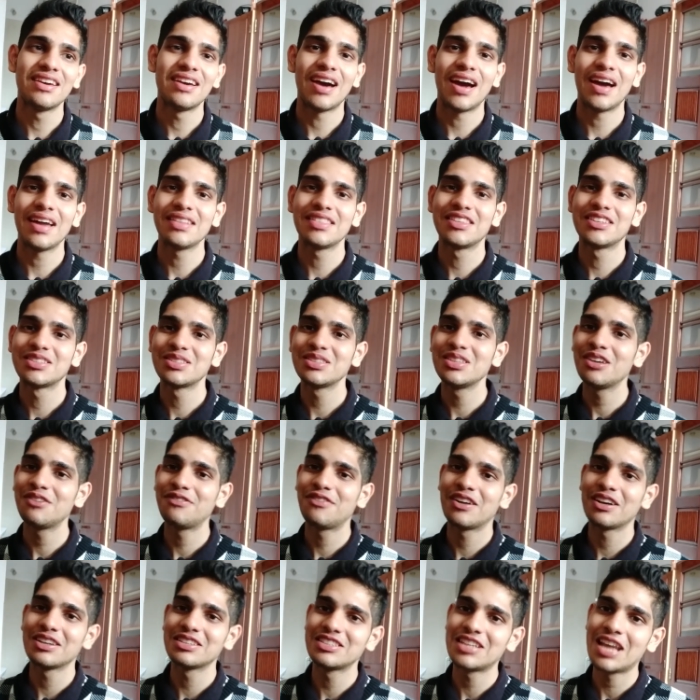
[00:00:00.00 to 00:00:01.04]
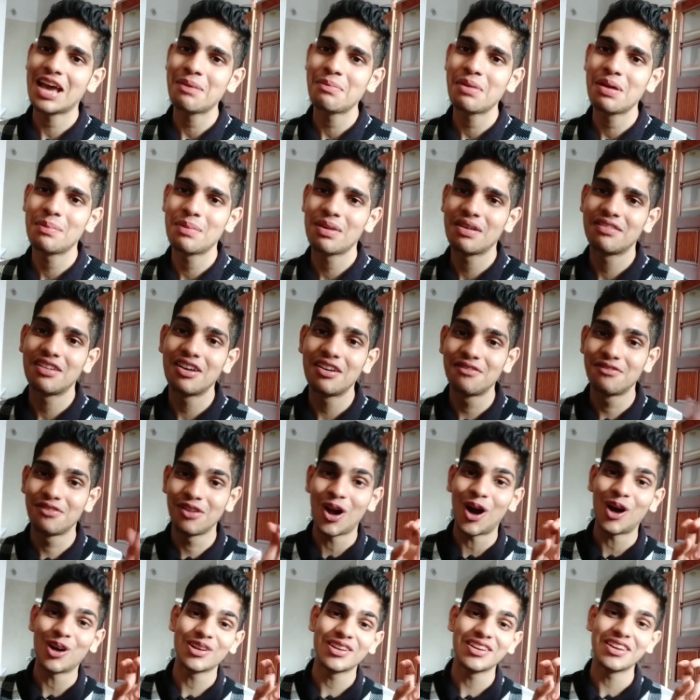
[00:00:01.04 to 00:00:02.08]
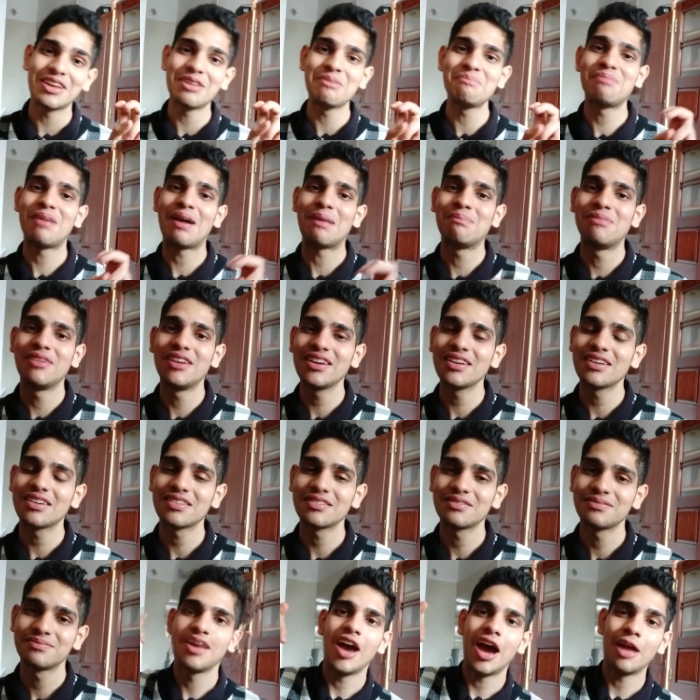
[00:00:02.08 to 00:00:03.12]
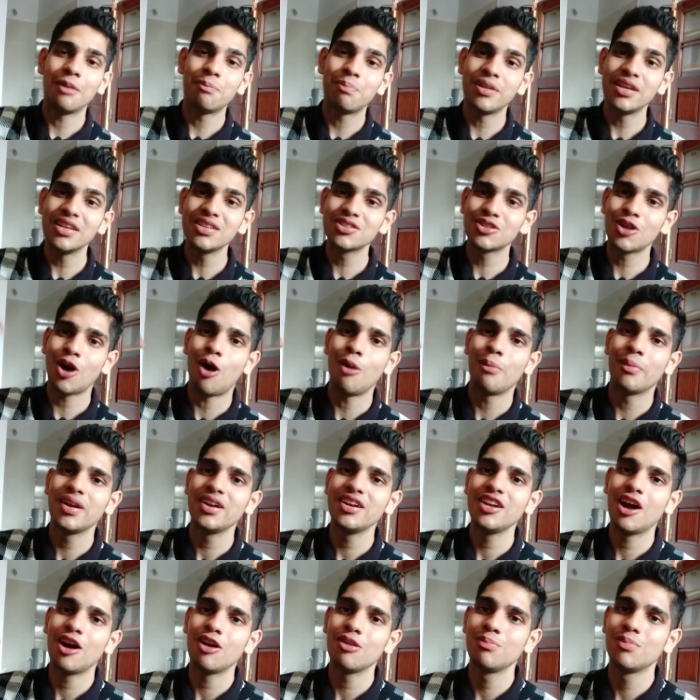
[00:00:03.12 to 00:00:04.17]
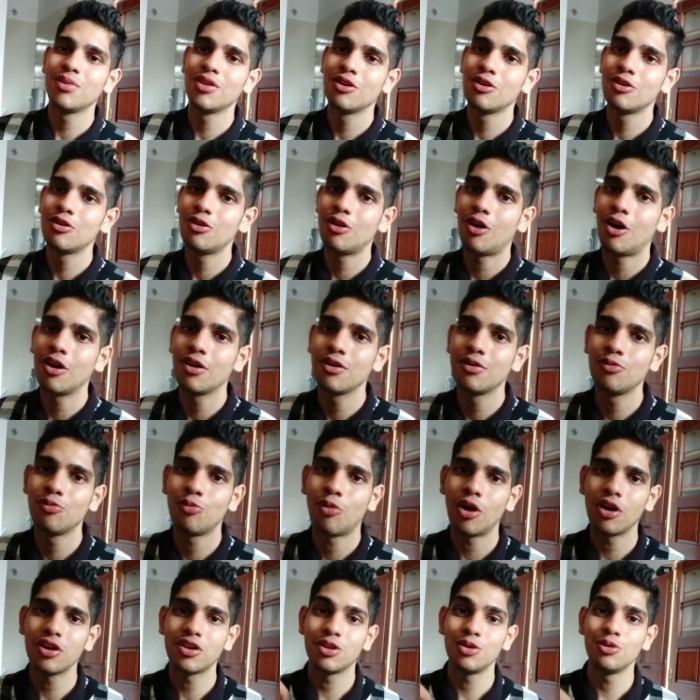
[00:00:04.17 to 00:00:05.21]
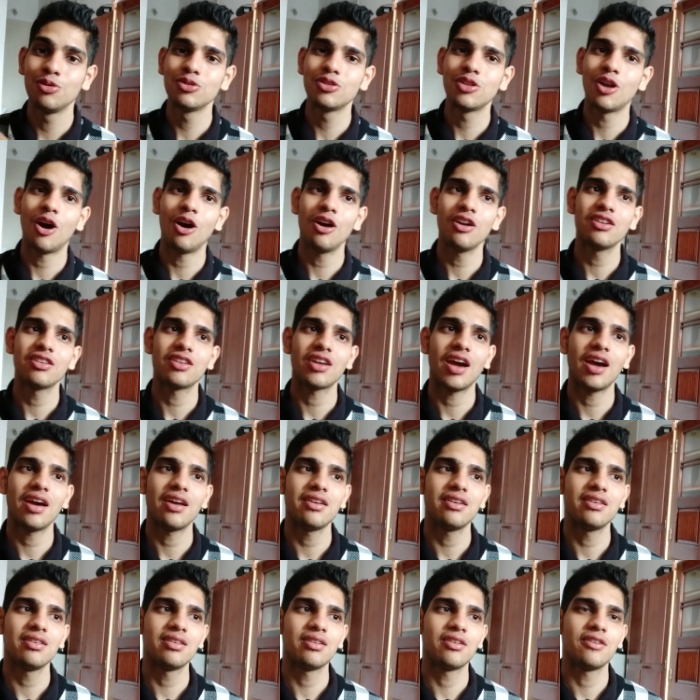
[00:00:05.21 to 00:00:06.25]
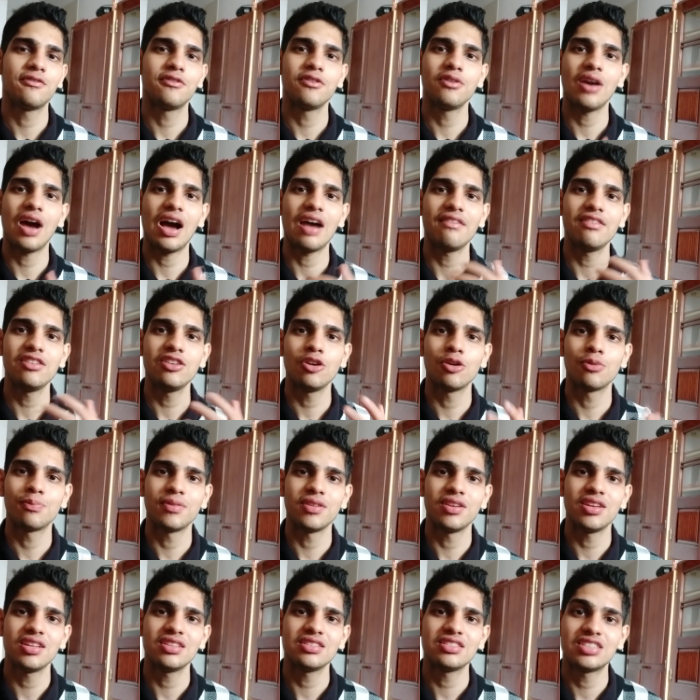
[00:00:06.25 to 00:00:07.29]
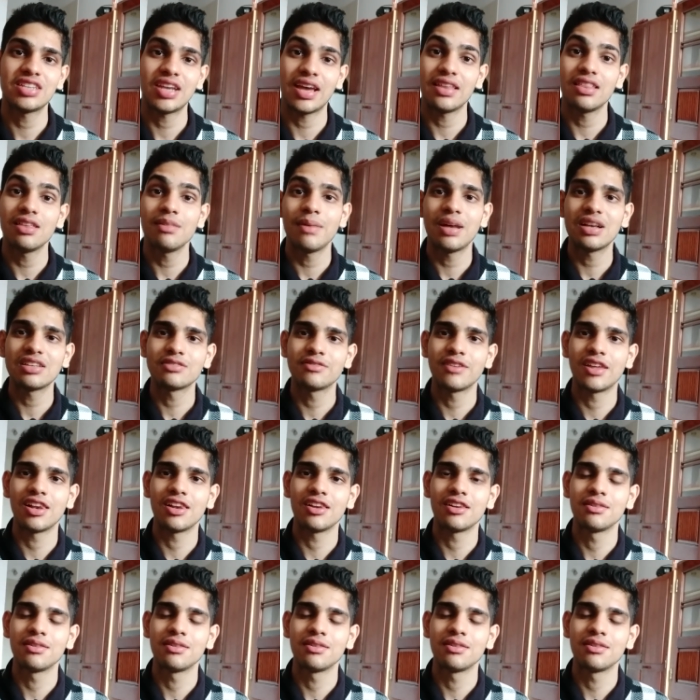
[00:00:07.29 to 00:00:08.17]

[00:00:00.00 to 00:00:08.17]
And this is the first time I'm ever vlogging in public. And please comment down below on what you thought, and if you have any opinions, share them as well.